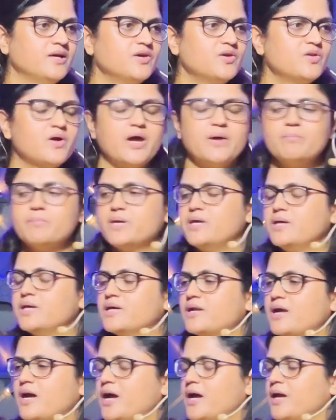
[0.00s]
You know, I'm
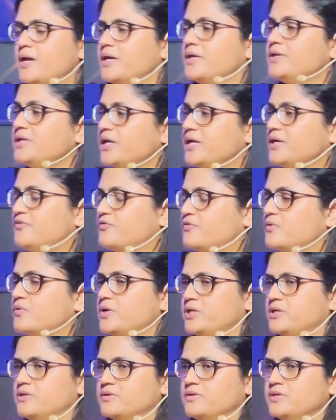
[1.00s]
here. I need
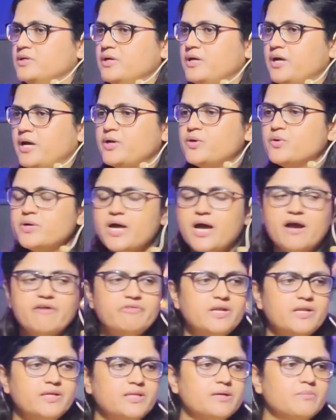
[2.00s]
food. I don't
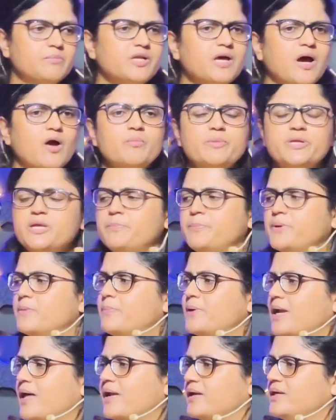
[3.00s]
have anything. But how many
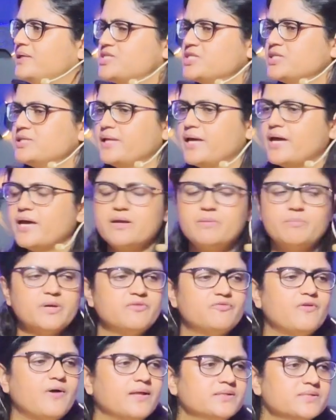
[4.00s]
people are eating there in
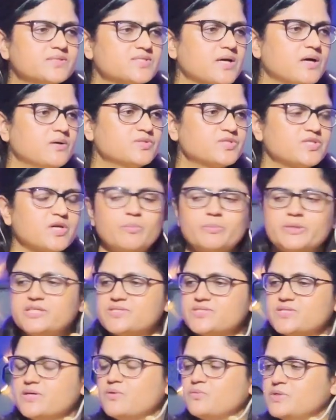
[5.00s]
my father's house? How
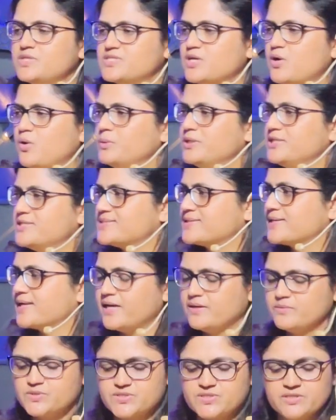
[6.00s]
many servants? How many
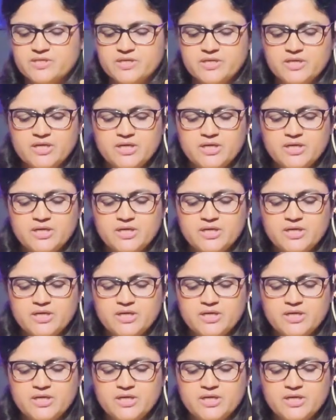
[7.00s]
slaves?